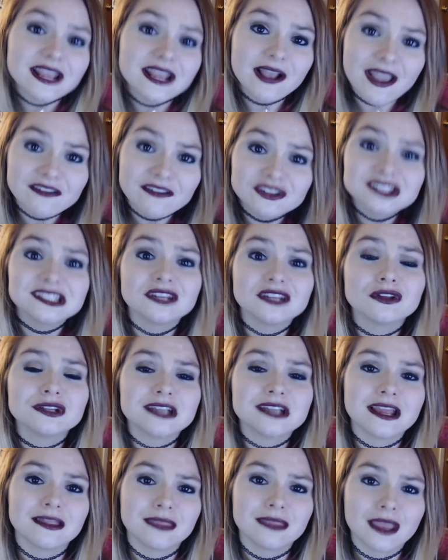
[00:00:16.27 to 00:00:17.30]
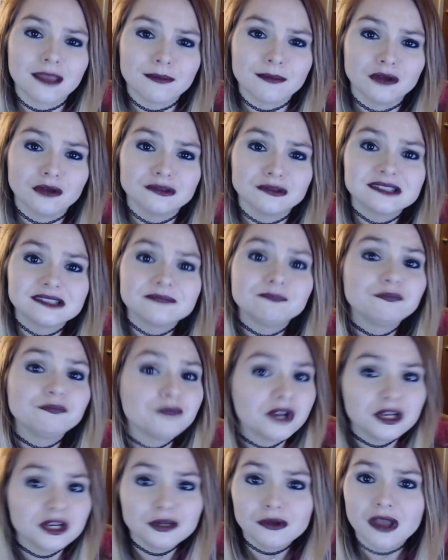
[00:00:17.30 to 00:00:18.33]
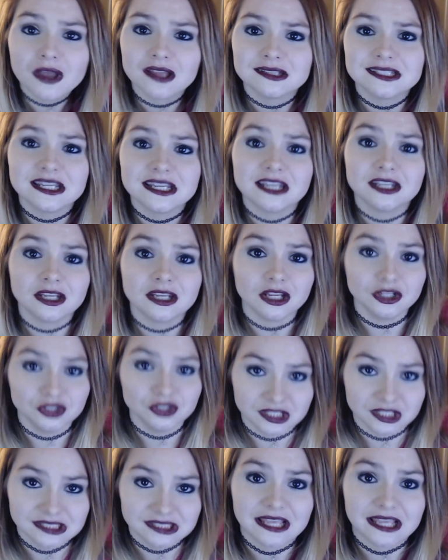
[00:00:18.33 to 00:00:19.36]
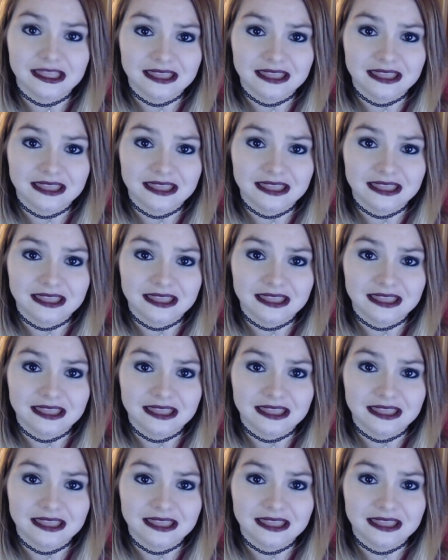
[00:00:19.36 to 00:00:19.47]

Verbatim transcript: every single time that I post brand new content just like